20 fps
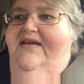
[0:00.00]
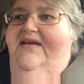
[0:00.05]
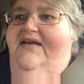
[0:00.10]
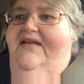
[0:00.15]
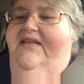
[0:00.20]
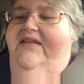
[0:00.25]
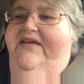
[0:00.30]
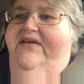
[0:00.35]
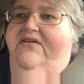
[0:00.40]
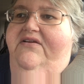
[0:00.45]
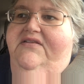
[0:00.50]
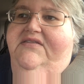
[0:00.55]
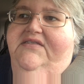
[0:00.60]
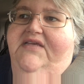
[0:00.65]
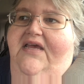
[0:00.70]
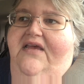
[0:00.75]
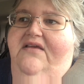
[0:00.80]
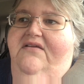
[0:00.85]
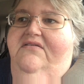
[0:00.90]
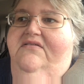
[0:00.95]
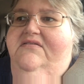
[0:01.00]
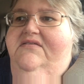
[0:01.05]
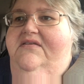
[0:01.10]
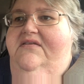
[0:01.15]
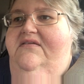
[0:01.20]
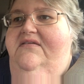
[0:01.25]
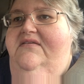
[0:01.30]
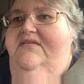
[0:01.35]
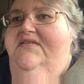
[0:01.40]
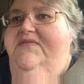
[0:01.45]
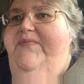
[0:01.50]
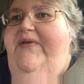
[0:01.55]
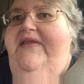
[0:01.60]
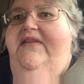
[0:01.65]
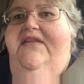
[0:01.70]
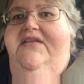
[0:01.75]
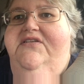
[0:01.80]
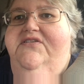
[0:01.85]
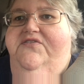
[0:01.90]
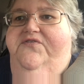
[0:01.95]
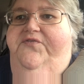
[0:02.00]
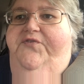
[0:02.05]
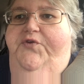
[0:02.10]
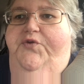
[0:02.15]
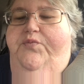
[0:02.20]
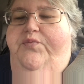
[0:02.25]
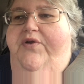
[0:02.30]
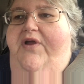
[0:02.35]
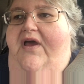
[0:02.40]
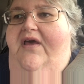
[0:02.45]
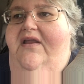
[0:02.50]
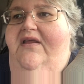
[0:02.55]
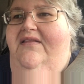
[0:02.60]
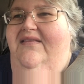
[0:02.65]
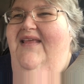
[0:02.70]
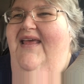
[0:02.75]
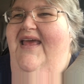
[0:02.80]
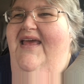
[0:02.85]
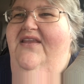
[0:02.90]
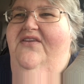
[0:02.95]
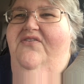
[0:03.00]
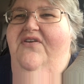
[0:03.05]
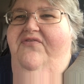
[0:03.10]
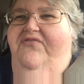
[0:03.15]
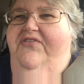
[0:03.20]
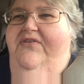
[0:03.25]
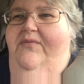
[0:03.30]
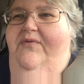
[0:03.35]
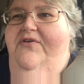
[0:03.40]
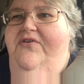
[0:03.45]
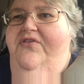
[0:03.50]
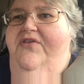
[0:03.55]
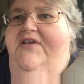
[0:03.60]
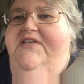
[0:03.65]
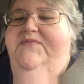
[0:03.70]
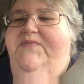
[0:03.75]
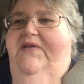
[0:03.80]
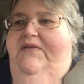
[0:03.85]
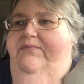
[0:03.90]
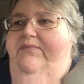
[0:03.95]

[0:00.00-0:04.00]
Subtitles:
clearance aisles, and it's mainly just food product. They had to have some other things, but